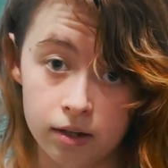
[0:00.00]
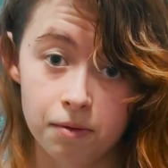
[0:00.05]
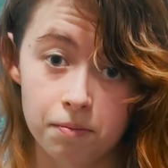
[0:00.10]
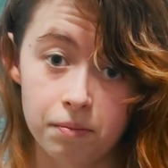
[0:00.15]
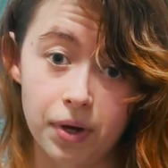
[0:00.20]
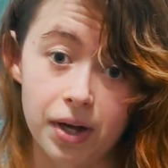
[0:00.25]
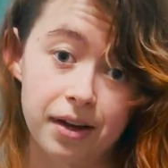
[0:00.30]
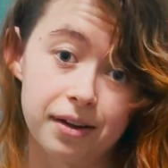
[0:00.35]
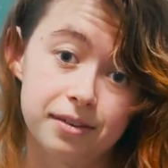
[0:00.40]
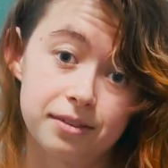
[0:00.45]

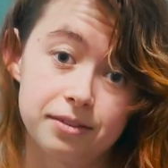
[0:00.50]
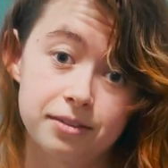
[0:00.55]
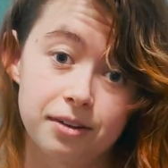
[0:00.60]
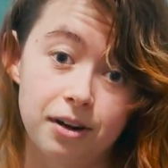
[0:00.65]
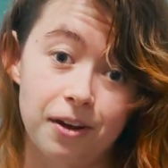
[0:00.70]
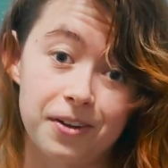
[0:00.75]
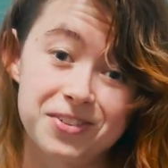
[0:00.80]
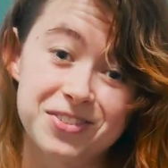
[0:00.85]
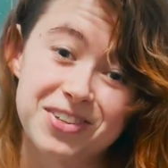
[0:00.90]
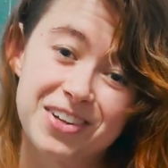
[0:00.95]
But
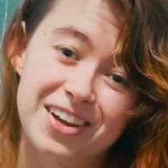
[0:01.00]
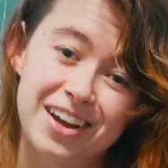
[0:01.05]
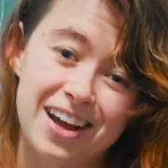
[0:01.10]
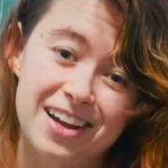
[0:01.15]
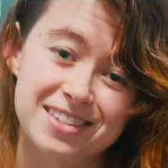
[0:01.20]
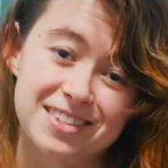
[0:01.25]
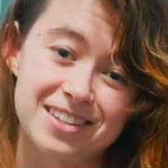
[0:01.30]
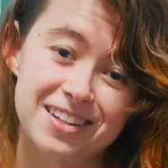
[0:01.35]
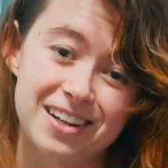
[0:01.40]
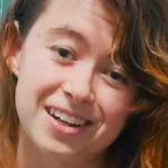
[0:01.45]
I'll see you
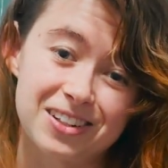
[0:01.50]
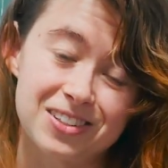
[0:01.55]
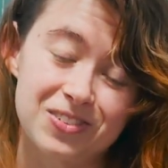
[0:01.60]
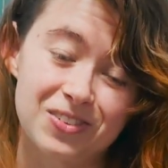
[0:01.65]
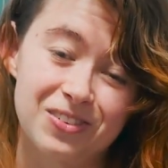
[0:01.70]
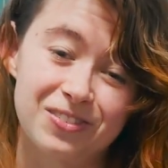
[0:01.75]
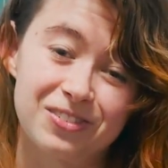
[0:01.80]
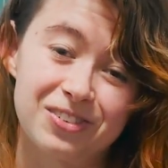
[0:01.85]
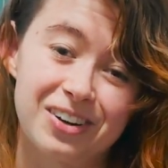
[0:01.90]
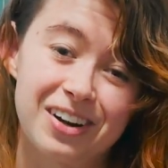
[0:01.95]
guys in the next
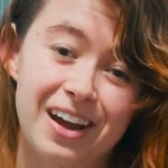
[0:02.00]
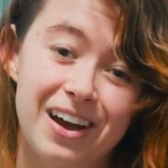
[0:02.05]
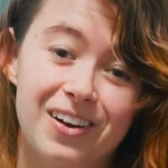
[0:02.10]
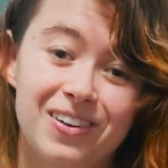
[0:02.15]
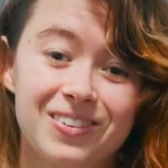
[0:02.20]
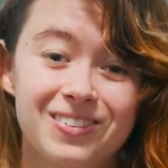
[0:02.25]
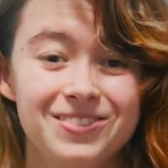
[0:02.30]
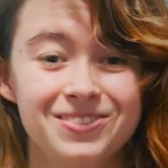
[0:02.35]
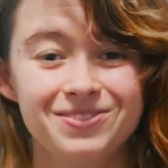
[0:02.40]
one for now.